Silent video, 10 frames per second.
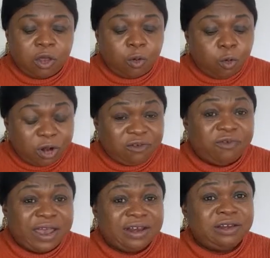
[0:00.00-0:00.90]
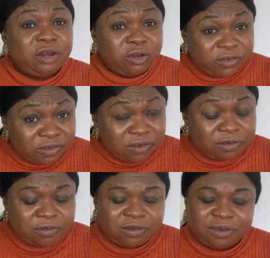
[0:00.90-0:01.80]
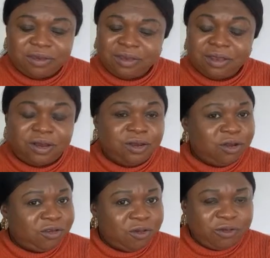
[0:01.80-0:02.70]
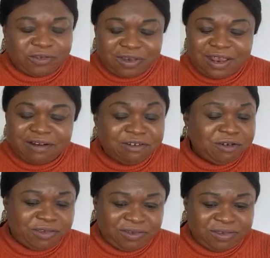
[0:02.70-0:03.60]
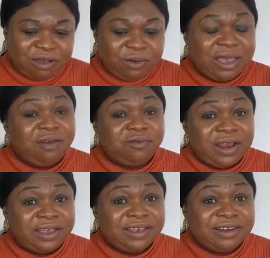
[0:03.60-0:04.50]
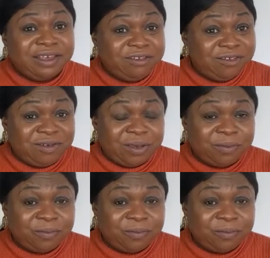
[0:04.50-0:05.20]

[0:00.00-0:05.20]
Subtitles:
qualified nurses, not auxiliary nurses that we have like in Nigeria.